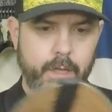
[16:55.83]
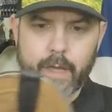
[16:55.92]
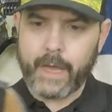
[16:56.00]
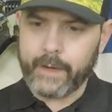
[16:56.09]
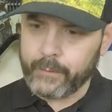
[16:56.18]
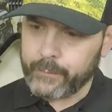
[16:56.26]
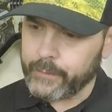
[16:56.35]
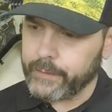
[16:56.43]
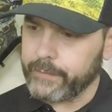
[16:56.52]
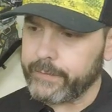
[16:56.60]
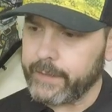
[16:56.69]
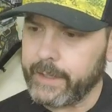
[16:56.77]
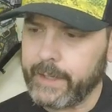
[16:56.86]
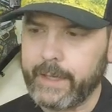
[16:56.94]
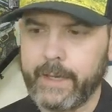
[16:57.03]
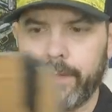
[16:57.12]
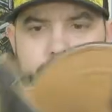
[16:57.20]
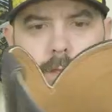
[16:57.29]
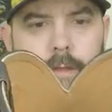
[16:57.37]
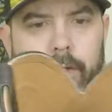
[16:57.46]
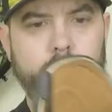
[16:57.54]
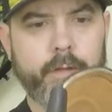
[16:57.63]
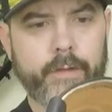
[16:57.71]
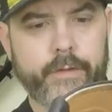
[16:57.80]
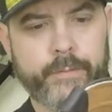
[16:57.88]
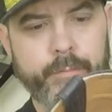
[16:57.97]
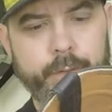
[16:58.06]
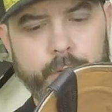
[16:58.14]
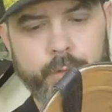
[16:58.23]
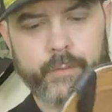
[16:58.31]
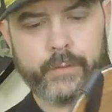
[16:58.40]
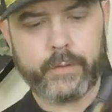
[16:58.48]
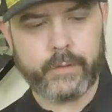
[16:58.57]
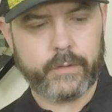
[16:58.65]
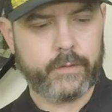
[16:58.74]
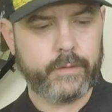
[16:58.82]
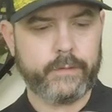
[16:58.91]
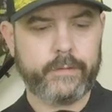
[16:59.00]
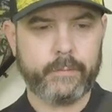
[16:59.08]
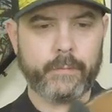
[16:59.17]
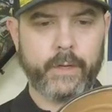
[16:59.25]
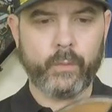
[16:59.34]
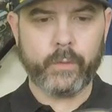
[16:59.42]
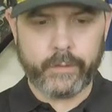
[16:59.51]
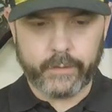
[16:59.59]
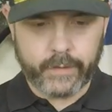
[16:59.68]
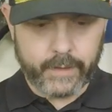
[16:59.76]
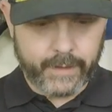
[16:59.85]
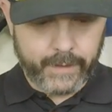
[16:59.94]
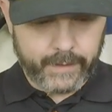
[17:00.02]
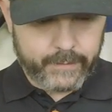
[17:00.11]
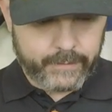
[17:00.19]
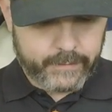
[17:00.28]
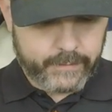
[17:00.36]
I don't really see anything on this boot that somebody wouldn't like.